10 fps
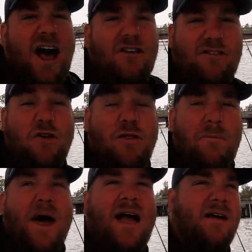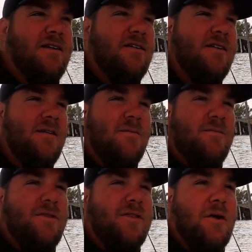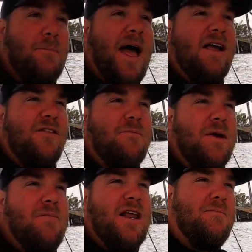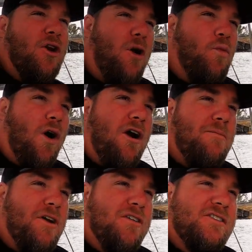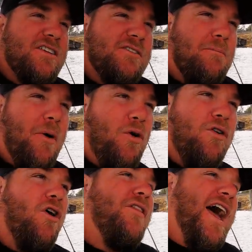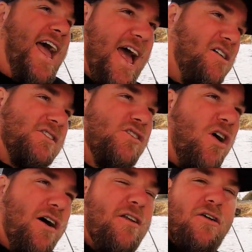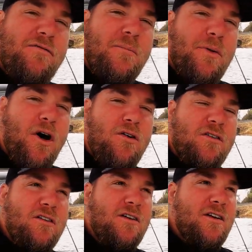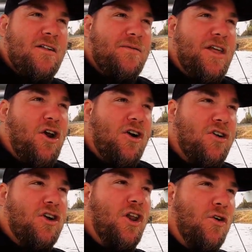undo the back the back of the bimini but I'm worried because there's a bolt on the outside of the boat that I could